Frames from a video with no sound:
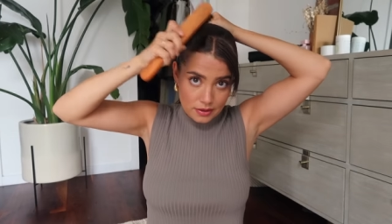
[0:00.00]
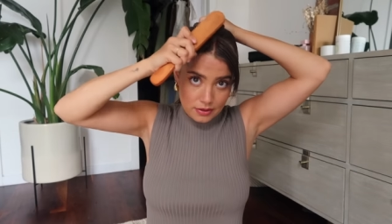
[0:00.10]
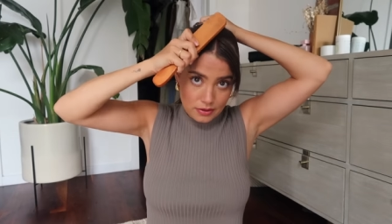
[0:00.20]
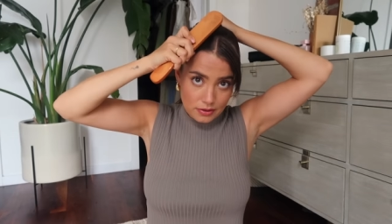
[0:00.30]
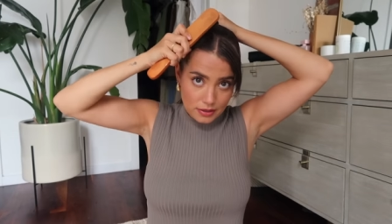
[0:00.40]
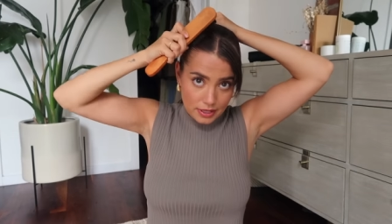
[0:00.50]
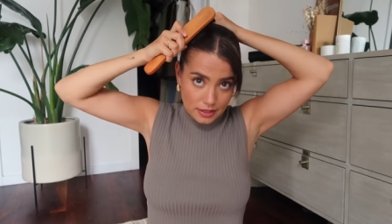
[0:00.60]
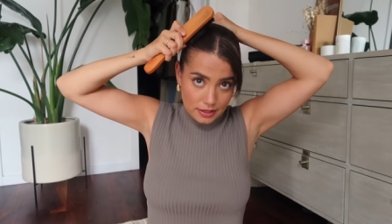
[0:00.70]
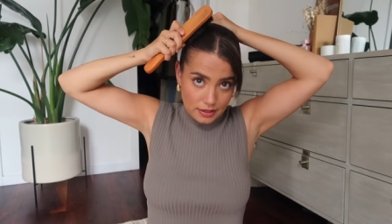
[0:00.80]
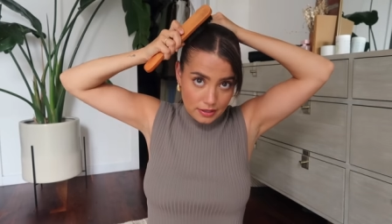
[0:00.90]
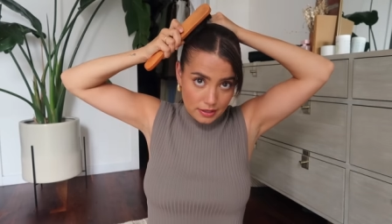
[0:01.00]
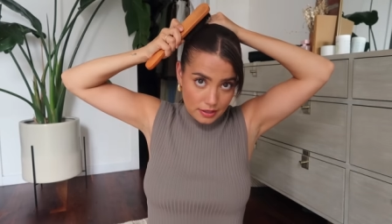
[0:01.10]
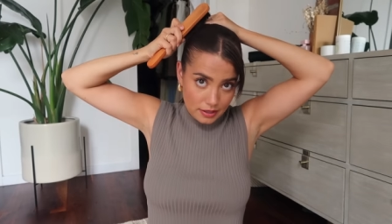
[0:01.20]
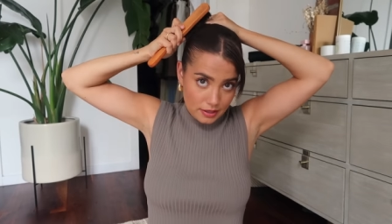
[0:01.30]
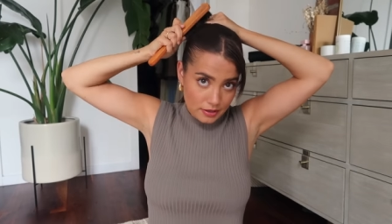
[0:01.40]
I'll go like
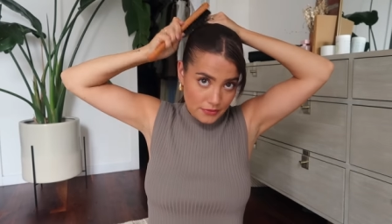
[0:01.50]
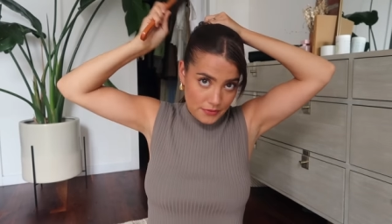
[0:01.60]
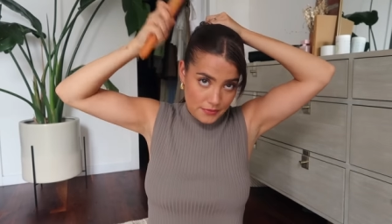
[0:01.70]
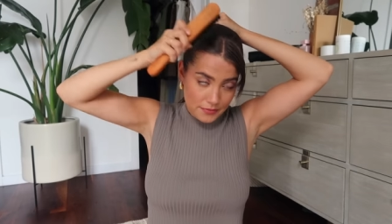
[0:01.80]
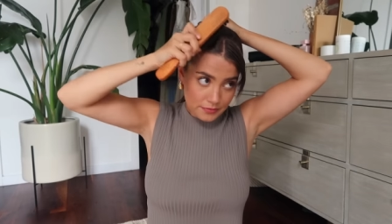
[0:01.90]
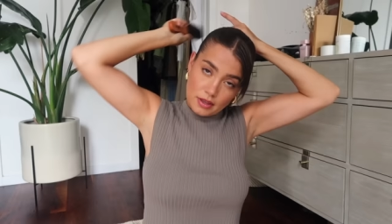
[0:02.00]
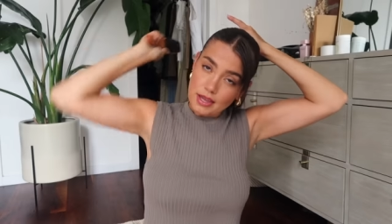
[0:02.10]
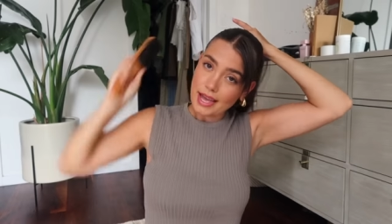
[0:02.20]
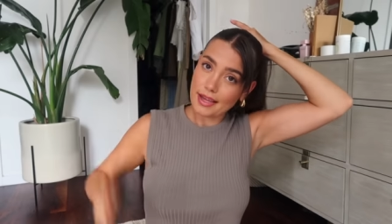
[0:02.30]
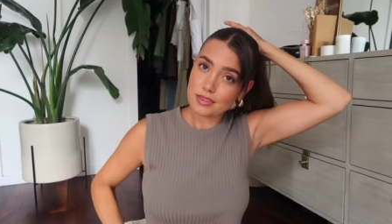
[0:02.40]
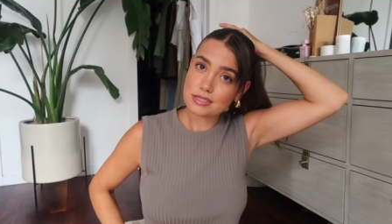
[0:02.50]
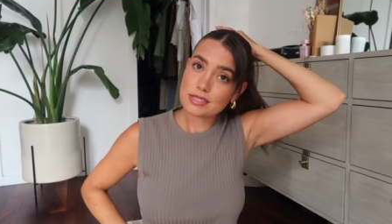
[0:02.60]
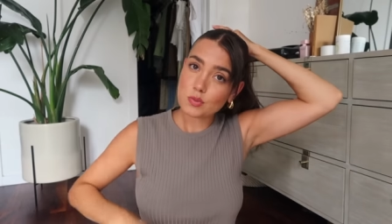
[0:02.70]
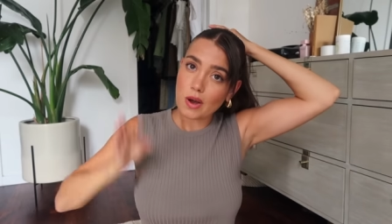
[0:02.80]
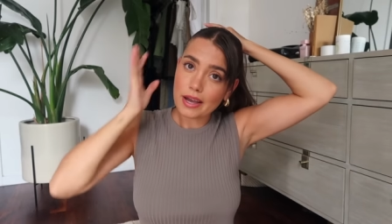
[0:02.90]
here. And this
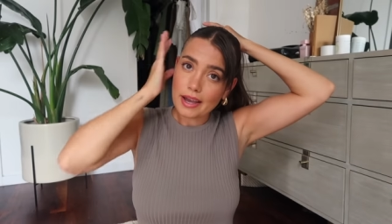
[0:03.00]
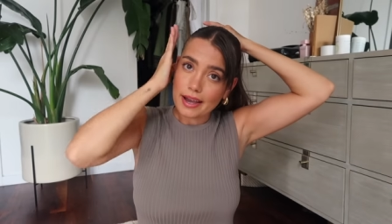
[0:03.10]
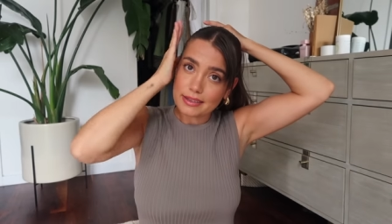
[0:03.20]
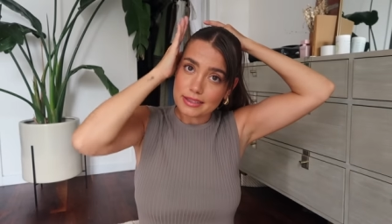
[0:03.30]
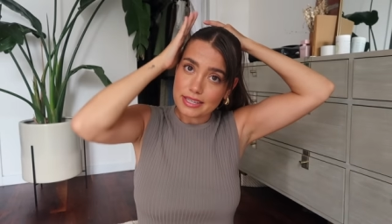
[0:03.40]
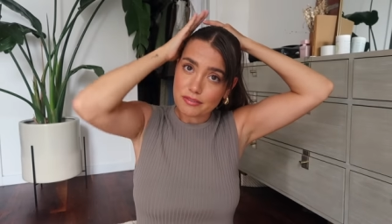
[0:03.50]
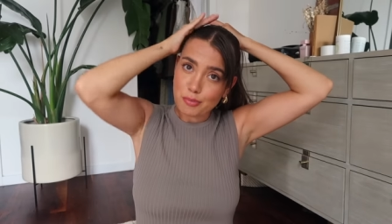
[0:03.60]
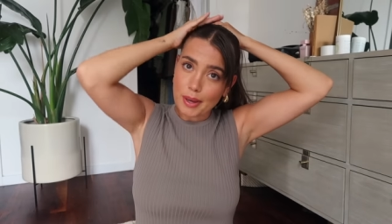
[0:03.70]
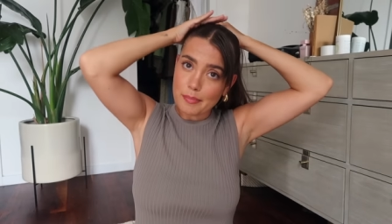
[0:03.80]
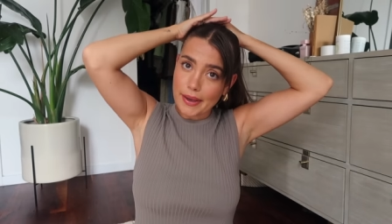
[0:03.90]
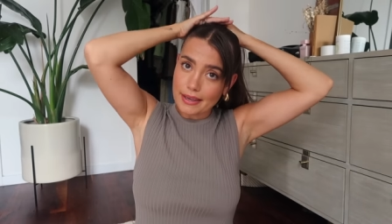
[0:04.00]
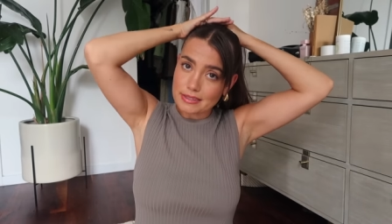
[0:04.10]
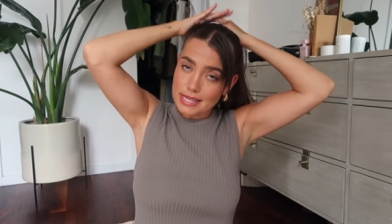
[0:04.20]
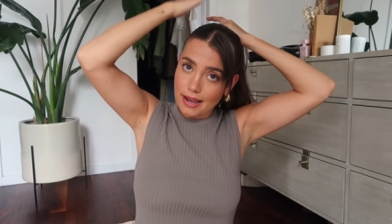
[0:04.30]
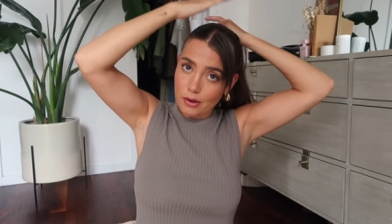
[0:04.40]
is why I leave my
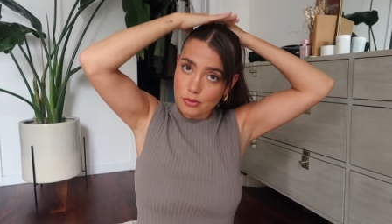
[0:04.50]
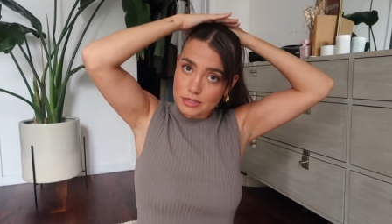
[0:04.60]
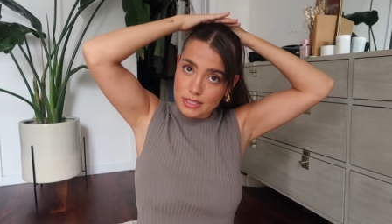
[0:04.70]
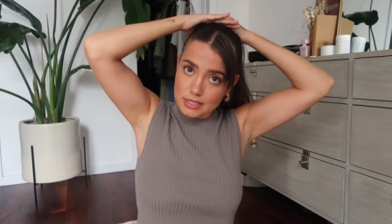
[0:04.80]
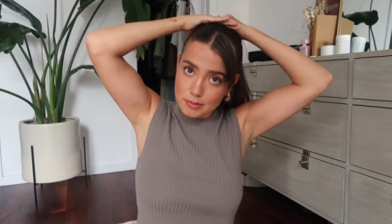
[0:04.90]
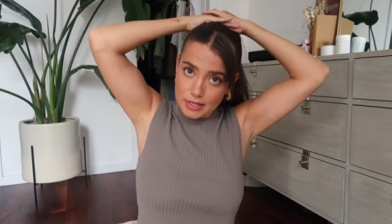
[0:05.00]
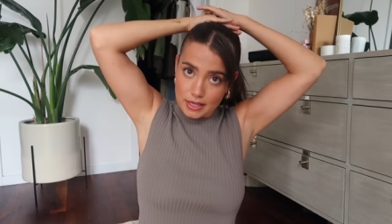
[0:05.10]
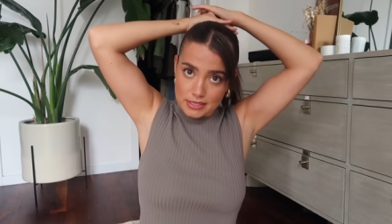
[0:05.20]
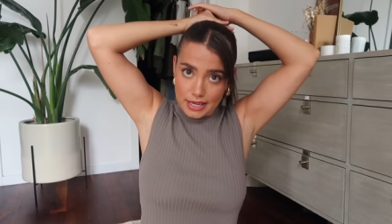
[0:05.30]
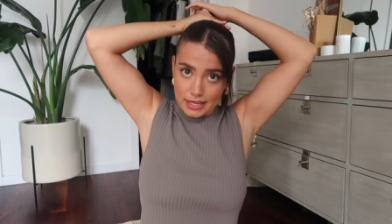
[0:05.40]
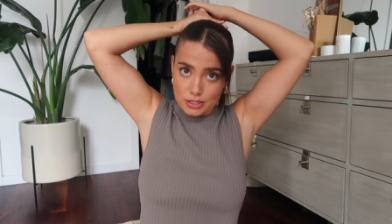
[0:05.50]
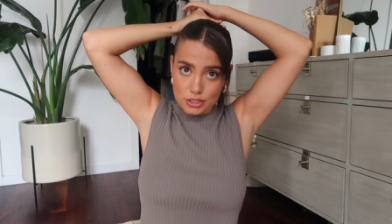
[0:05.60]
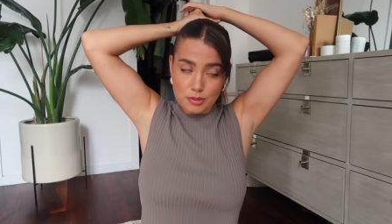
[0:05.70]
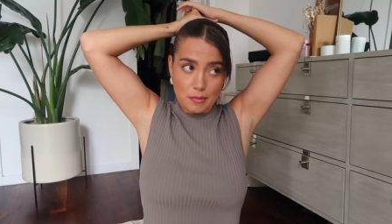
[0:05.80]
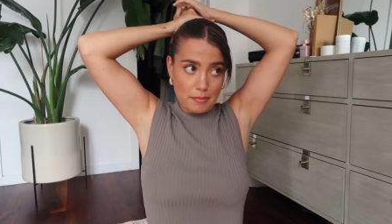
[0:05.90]
bangs out is because I can
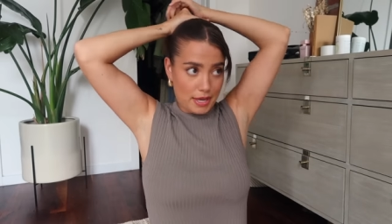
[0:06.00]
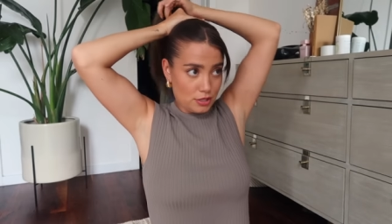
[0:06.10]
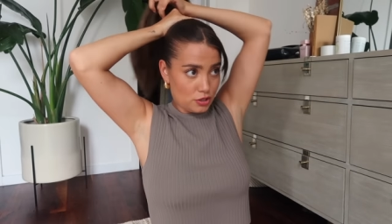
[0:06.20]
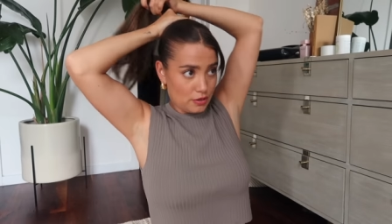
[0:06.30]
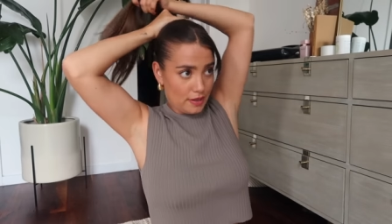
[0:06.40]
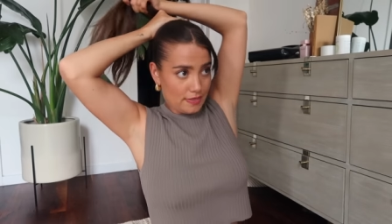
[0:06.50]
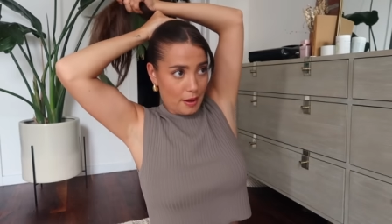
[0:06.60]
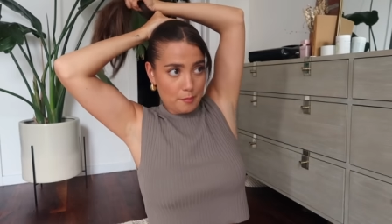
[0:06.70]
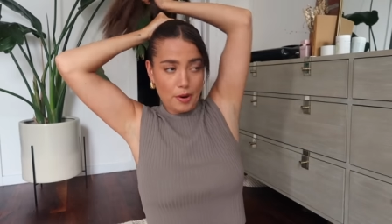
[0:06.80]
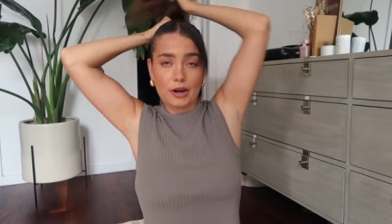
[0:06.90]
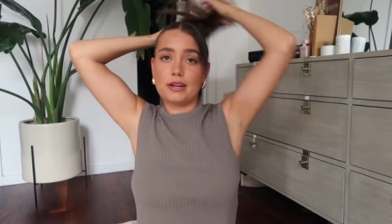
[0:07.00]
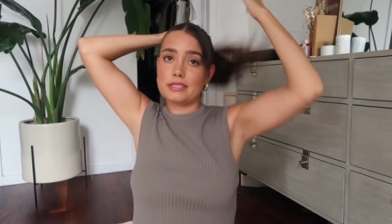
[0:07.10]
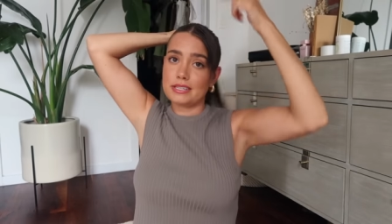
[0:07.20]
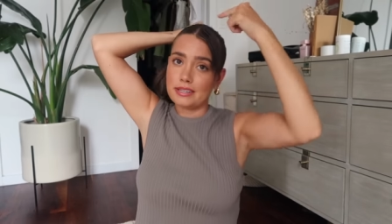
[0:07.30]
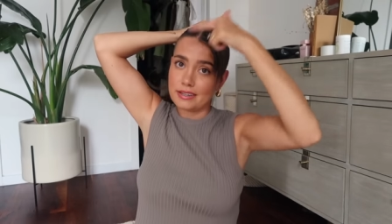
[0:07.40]
just make sure that that part